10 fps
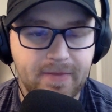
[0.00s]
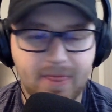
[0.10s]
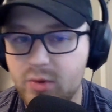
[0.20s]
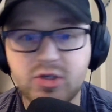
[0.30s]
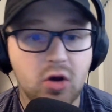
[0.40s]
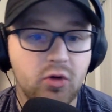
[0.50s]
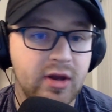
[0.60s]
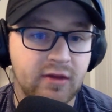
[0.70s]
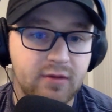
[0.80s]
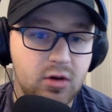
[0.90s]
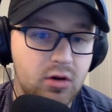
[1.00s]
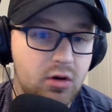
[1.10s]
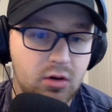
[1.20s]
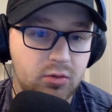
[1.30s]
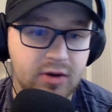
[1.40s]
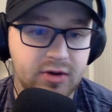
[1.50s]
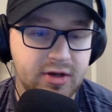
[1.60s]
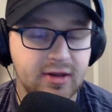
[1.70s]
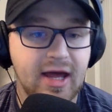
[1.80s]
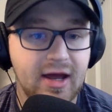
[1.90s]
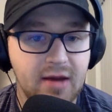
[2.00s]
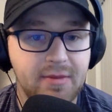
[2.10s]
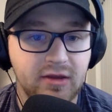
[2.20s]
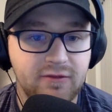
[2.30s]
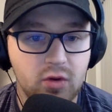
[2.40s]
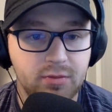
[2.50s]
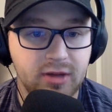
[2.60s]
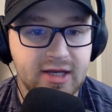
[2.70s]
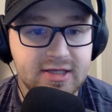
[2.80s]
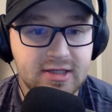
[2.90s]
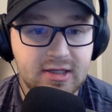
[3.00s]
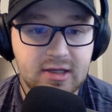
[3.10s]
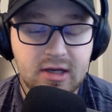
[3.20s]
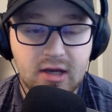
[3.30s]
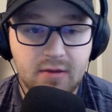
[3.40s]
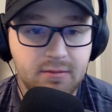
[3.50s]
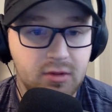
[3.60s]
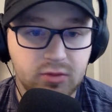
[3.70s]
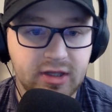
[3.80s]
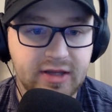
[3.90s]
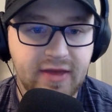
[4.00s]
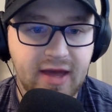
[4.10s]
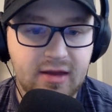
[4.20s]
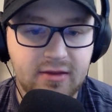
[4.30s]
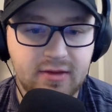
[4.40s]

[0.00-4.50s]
We joke around here a lot about the 4 plays, but really that